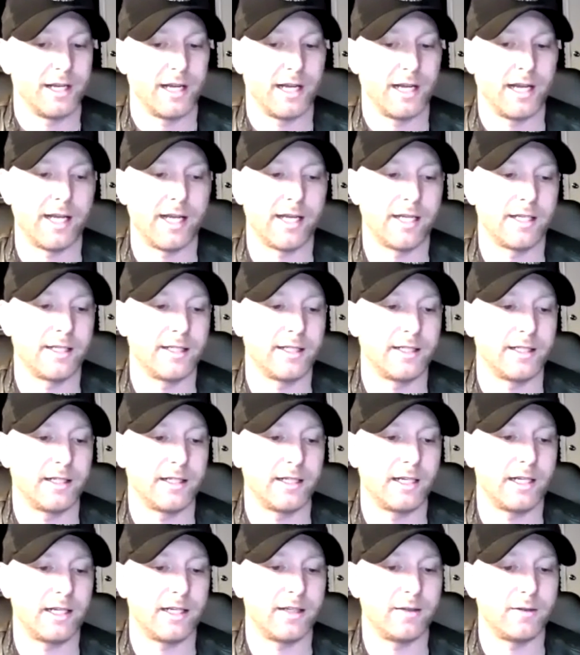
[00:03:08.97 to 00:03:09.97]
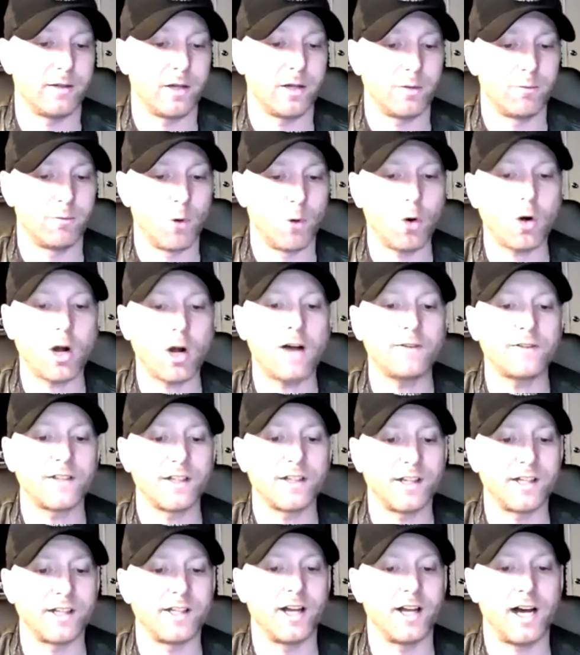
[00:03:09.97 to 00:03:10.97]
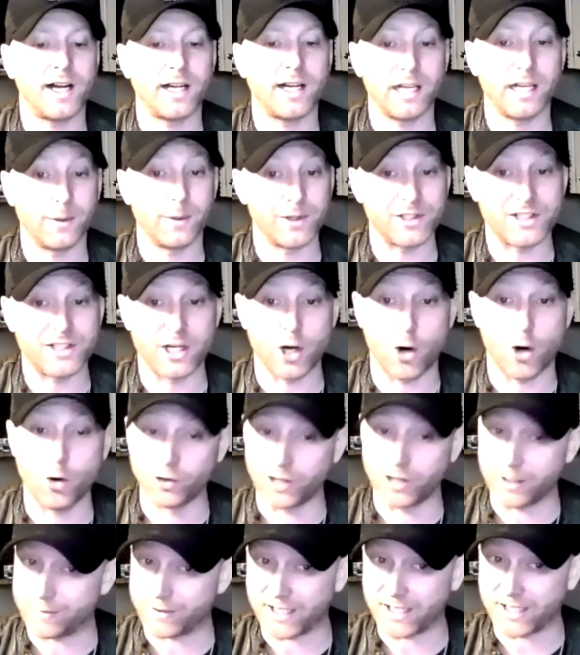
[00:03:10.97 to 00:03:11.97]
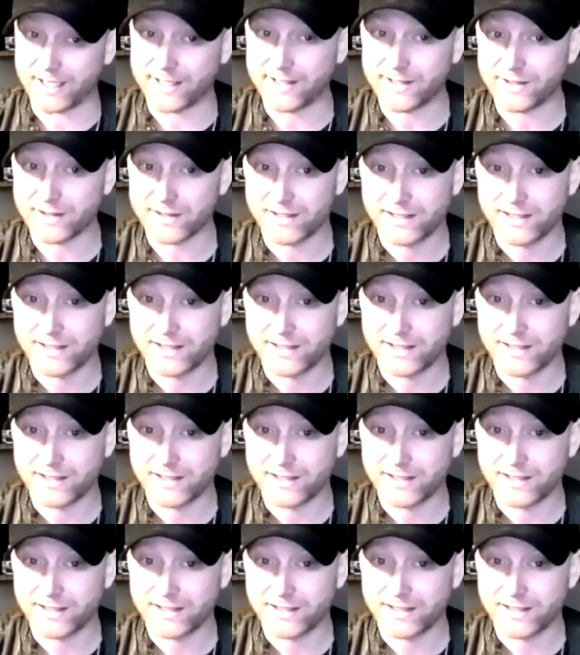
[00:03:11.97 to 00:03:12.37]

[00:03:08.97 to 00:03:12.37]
and more often than not, it was the only place.